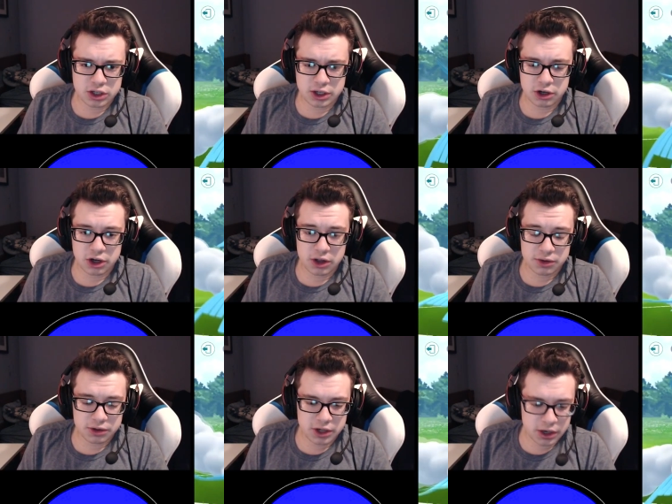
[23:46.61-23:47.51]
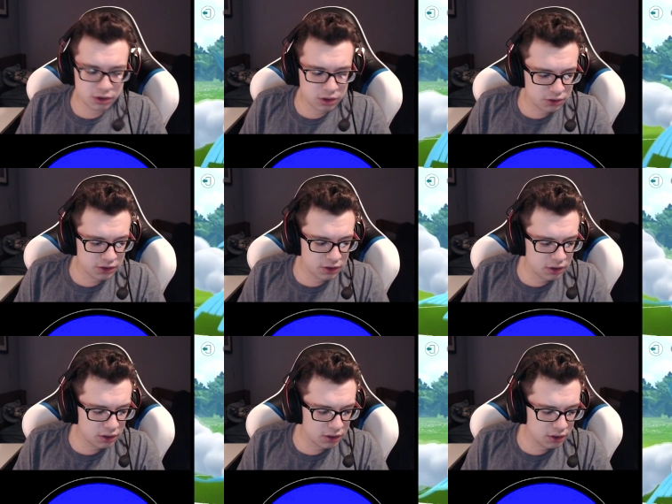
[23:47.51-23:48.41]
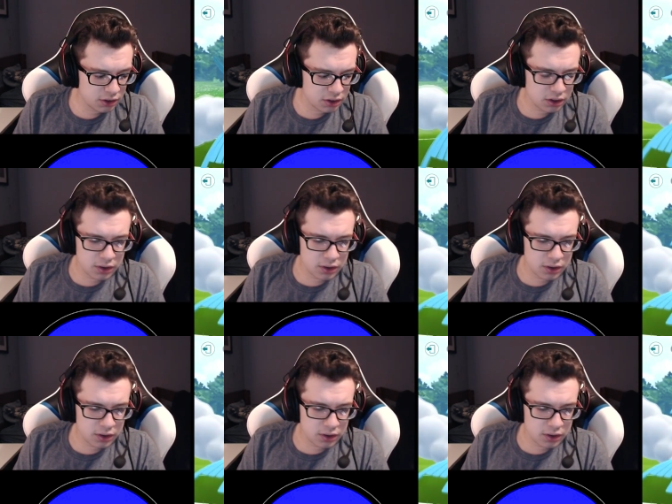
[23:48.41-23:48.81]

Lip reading: And then our Altaria here